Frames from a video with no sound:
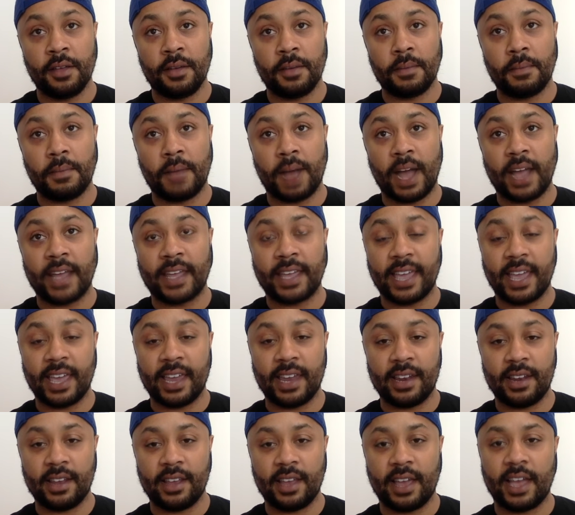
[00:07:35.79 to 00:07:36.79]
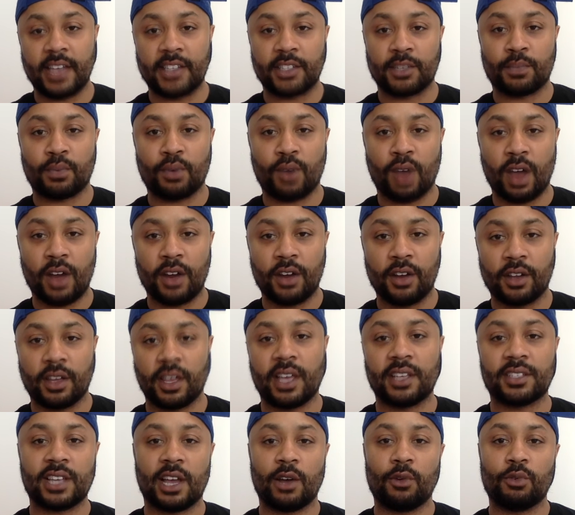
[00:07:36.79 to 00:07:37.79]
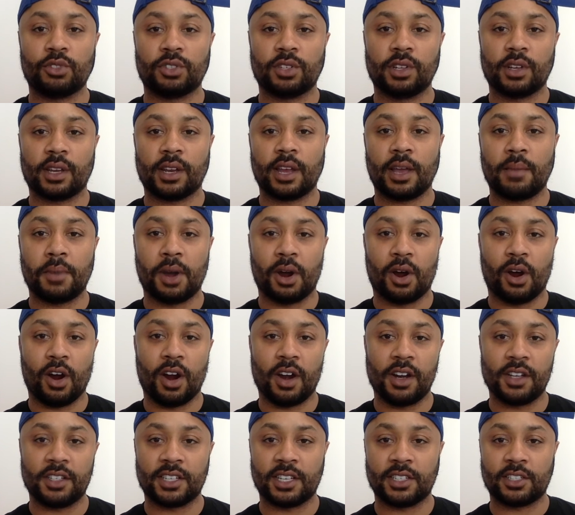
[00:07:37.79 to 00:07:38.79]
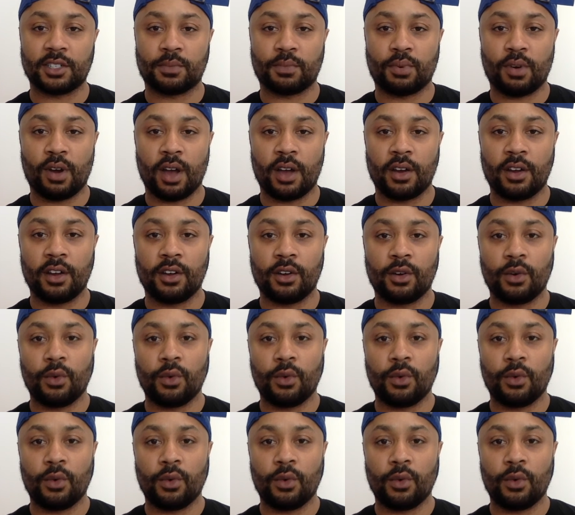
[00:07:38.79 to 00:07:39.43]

my candidate as a product, as I was looking at my artist as a product.